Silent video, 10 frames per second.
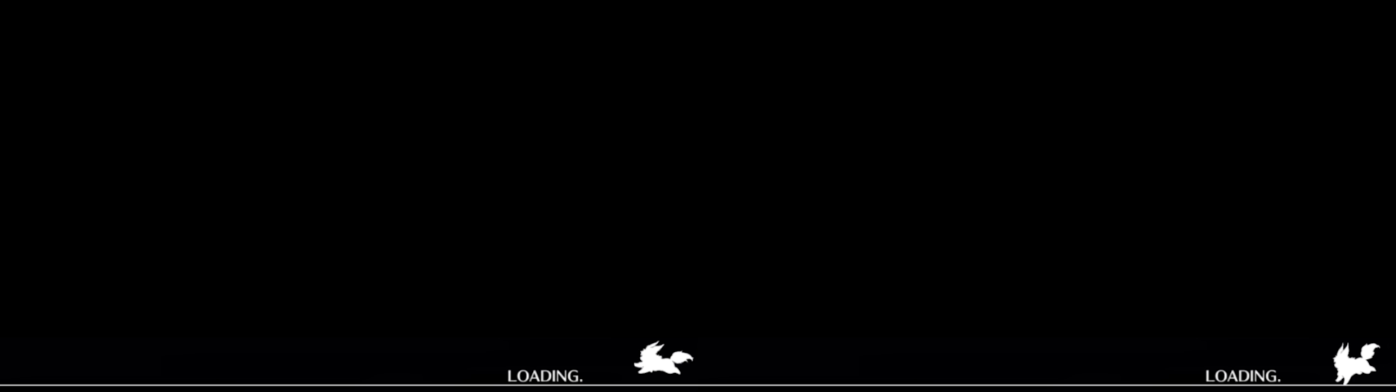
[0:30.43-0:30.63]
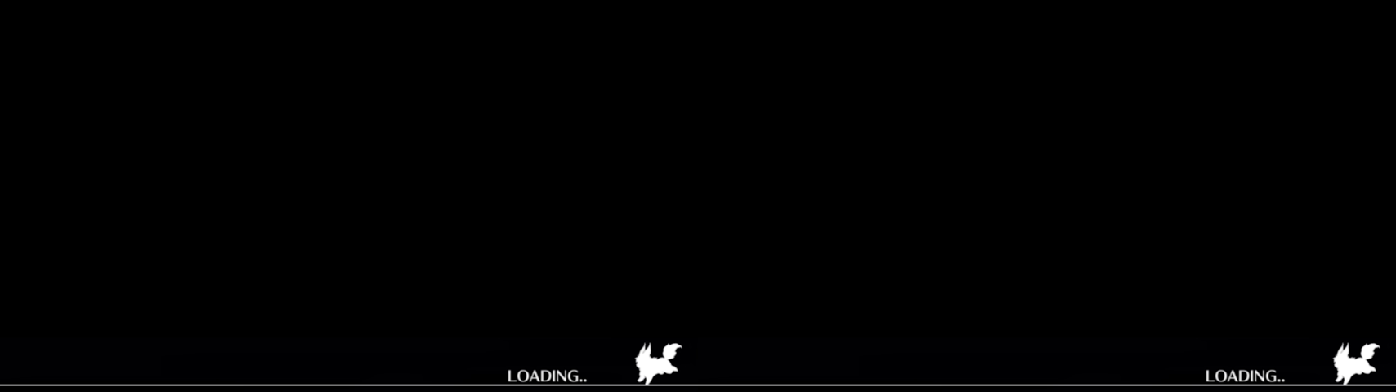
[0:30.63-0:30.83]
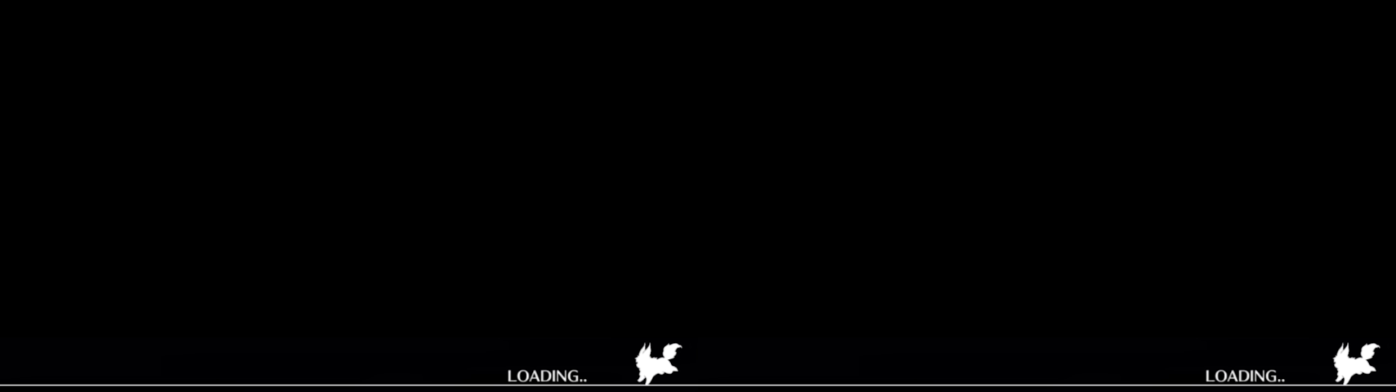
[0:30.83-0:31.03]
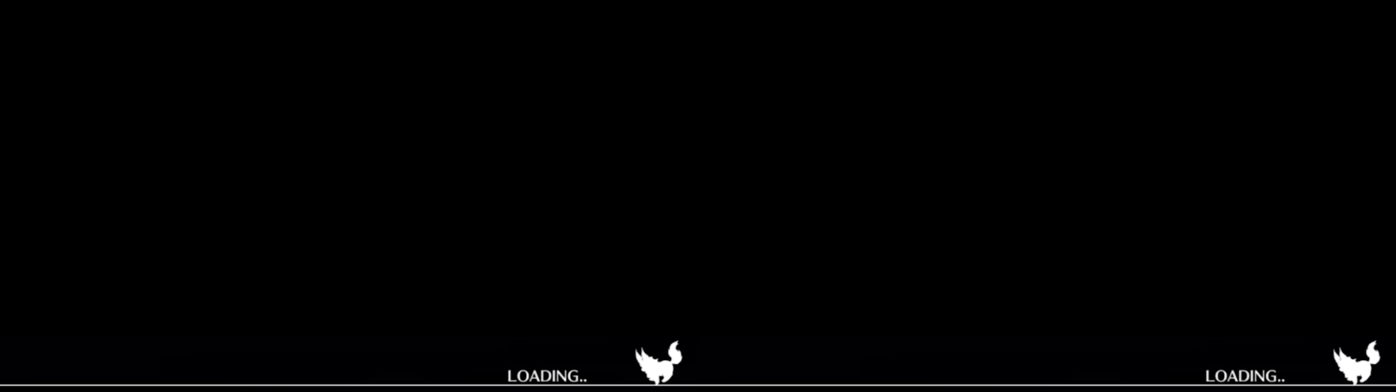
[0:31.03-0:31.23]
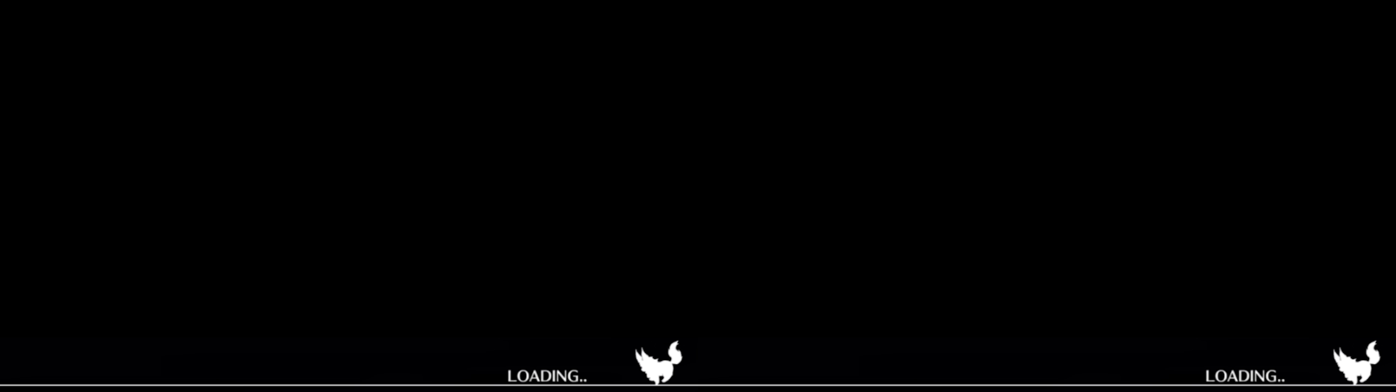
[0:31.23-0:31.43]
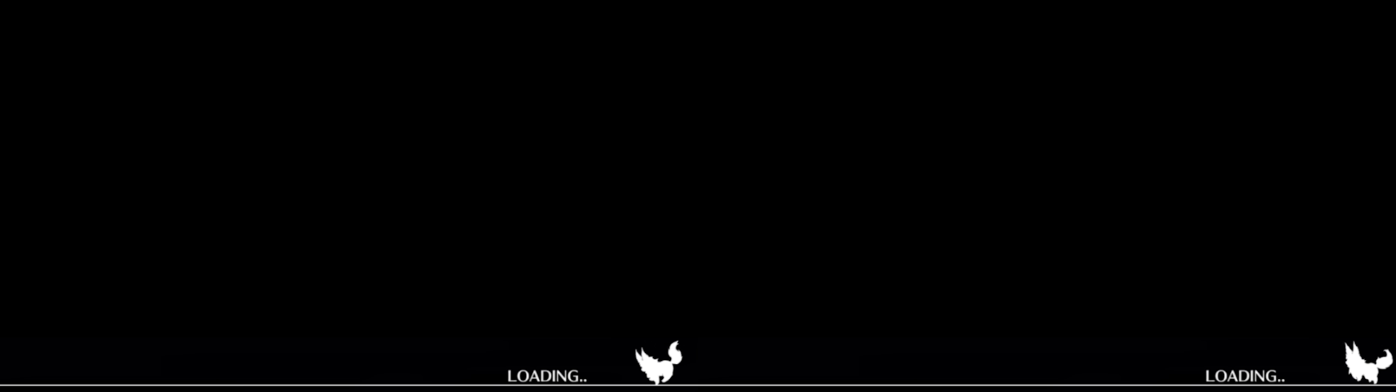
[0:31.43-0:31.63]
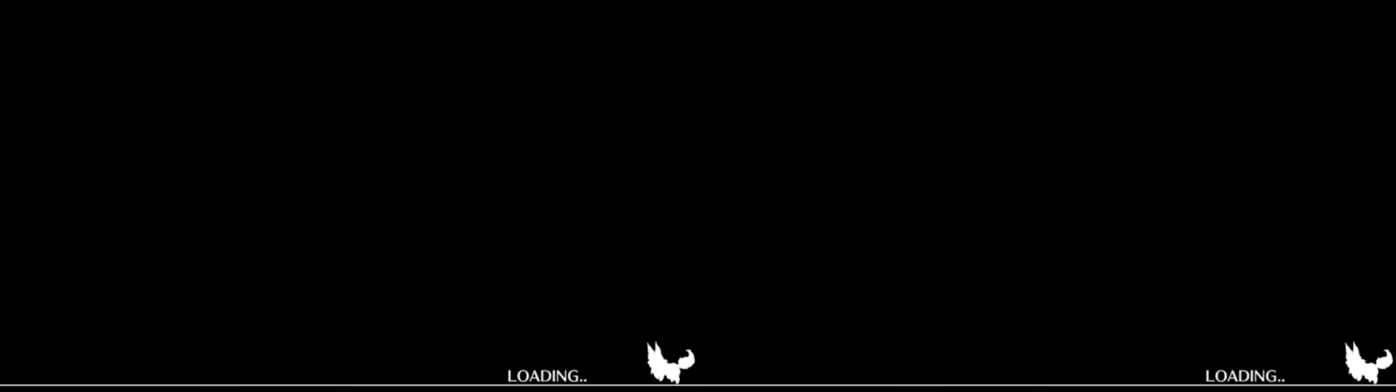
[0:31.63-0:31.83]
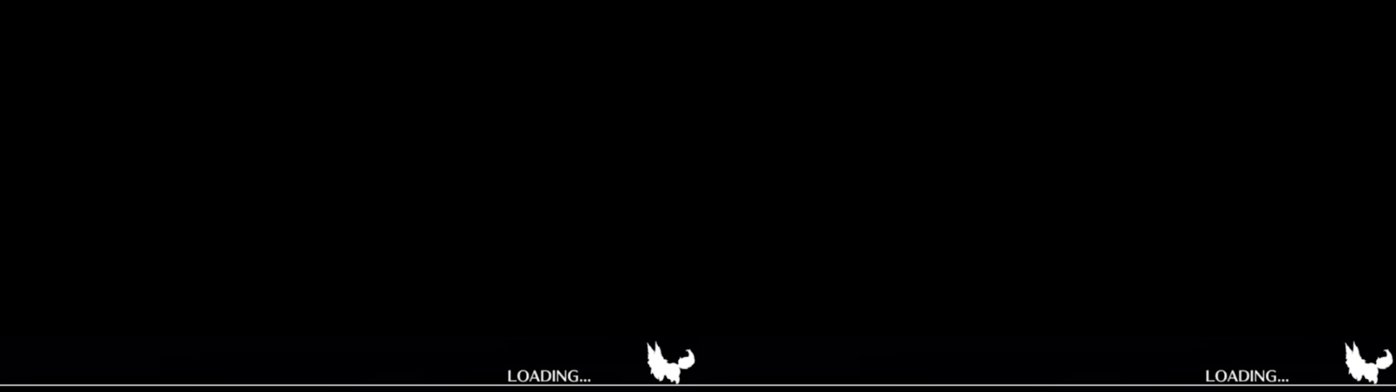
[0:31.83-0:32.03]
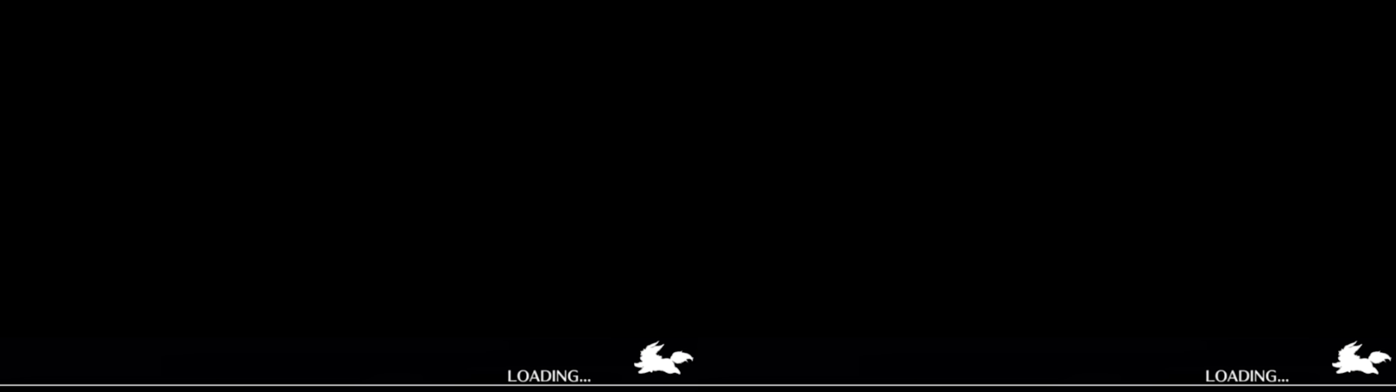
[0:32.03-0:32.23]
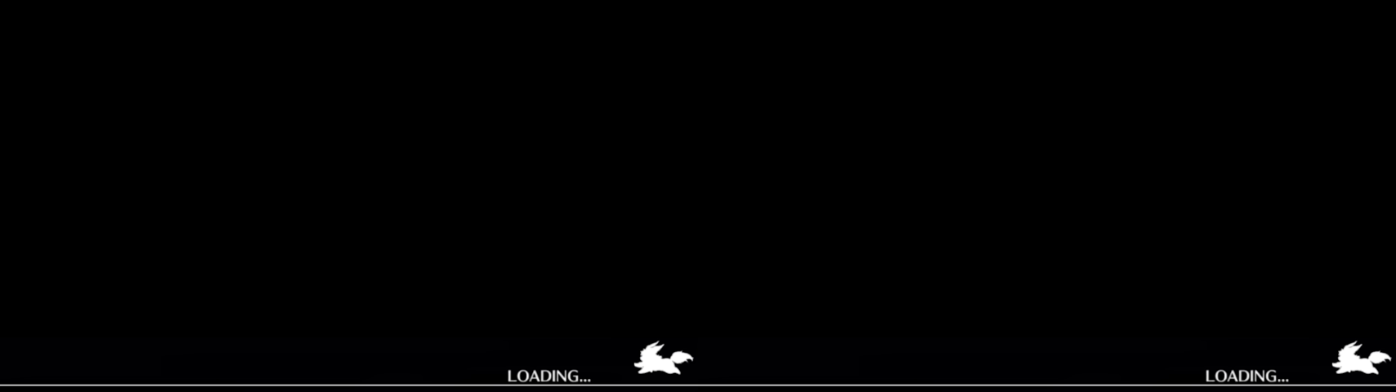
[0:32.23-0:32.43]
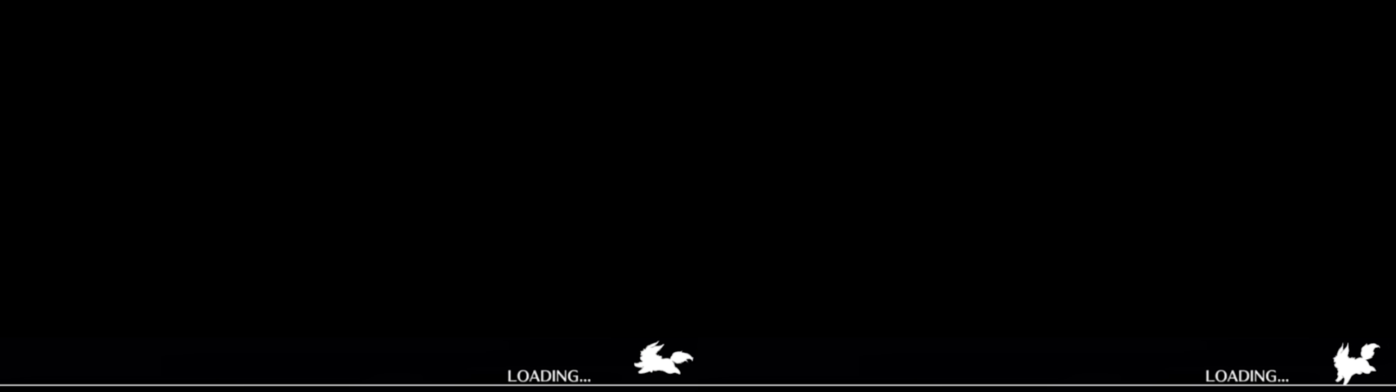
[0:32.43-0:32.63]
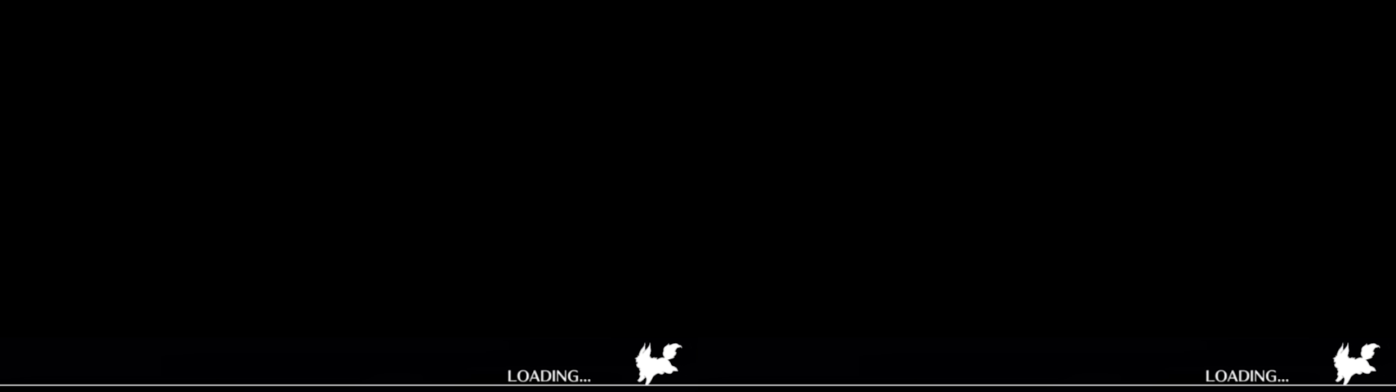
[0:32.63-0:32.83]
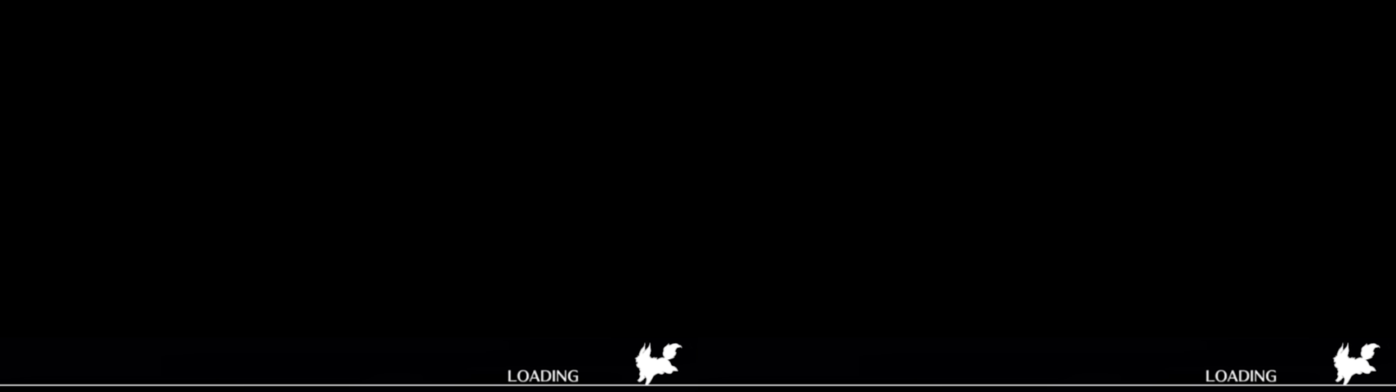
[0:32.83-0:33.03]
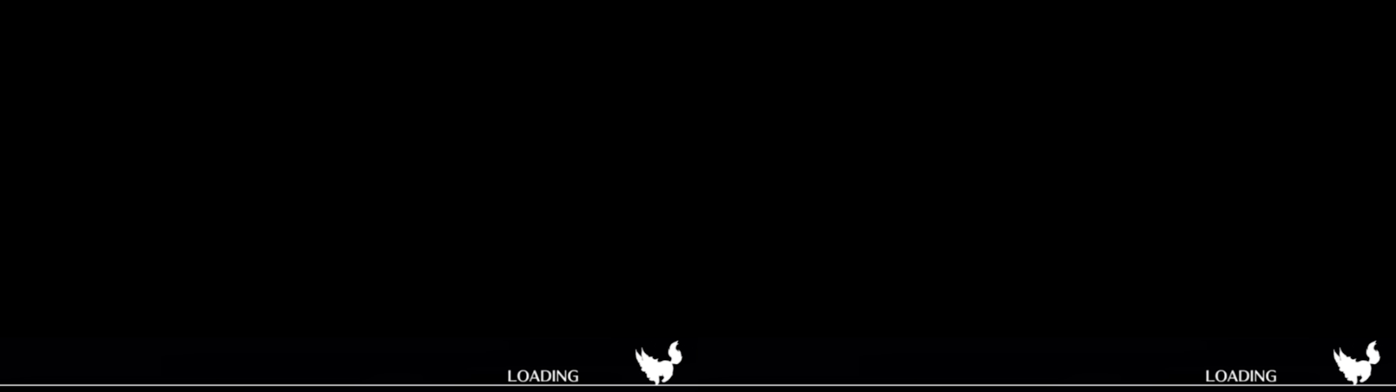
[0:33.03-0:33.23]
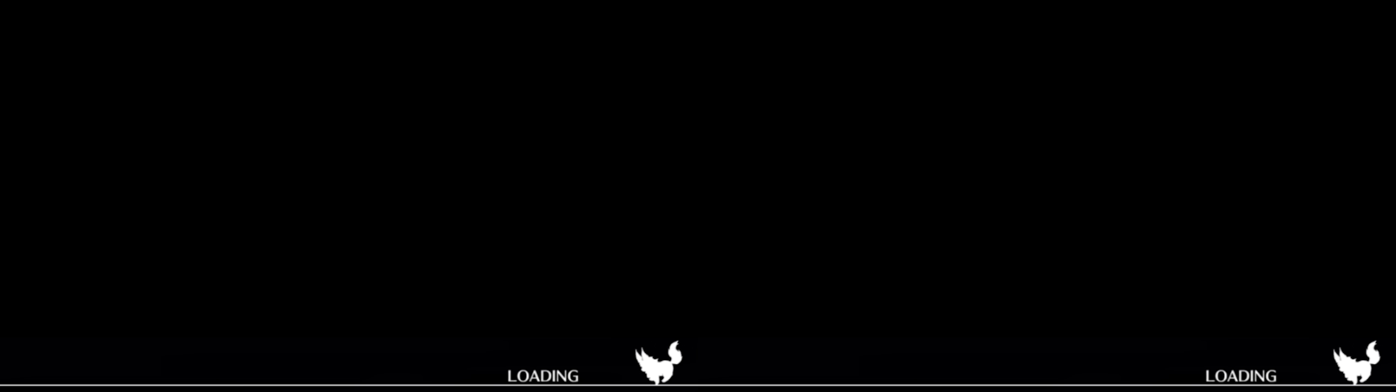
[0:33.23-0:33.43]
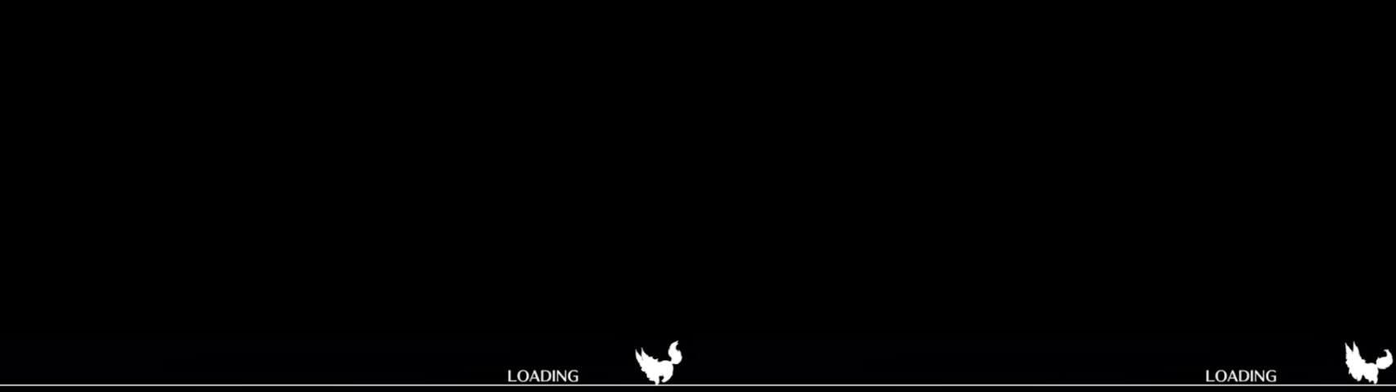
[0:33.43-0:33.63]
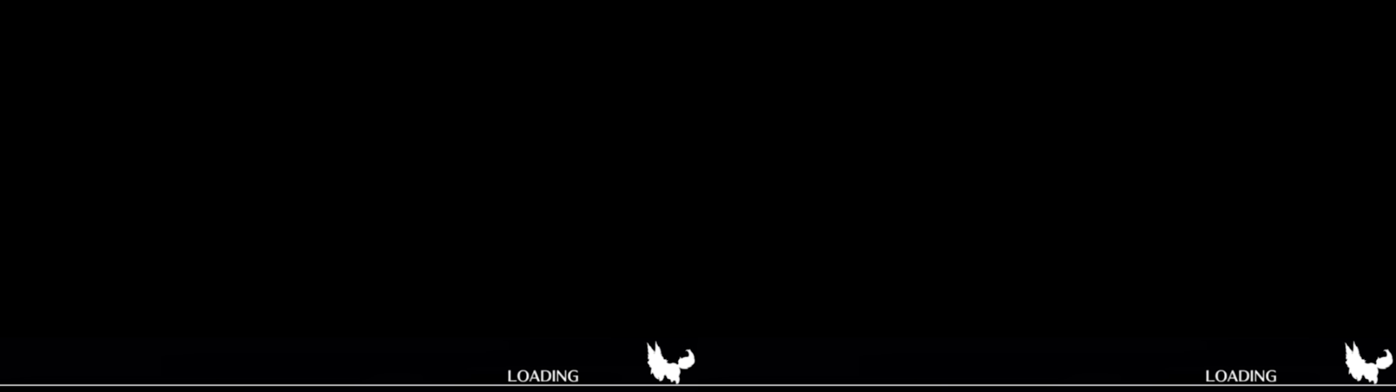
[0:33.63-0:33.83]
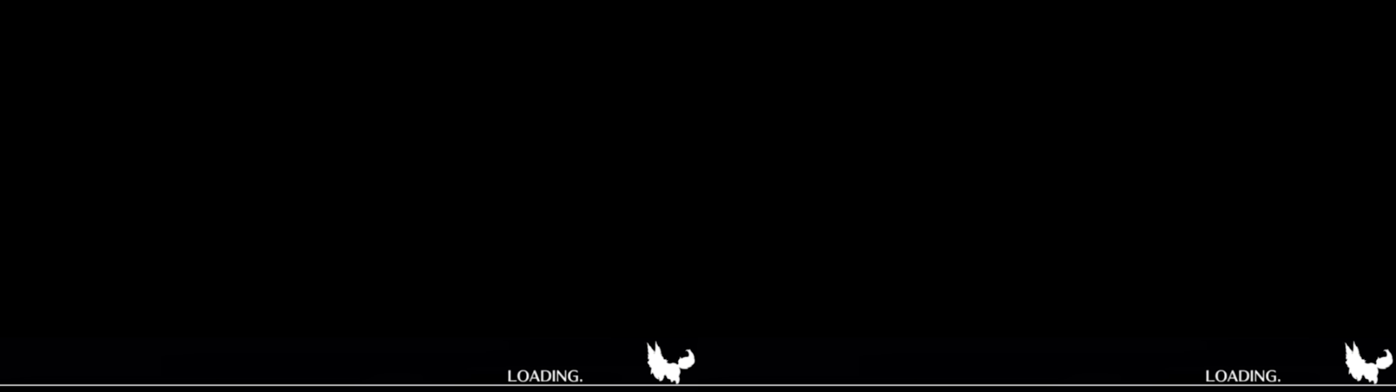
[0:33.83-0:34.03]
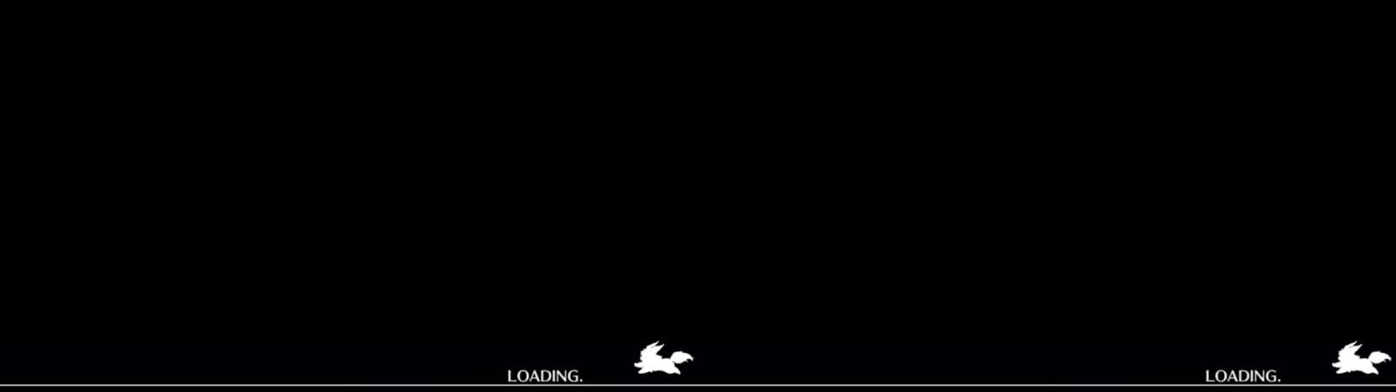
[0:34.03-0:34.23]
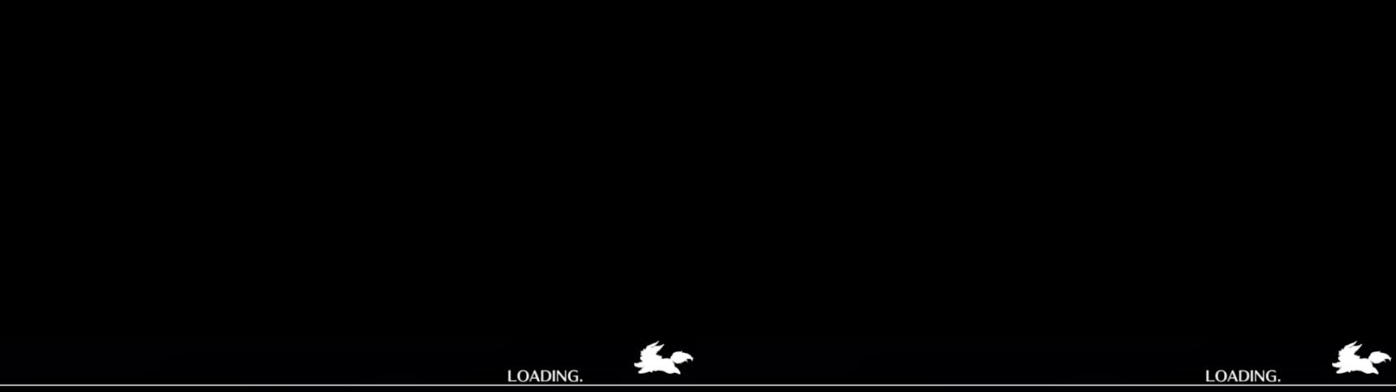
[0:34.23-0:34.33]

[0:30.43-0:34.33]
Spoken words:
[unreadable: no face in view]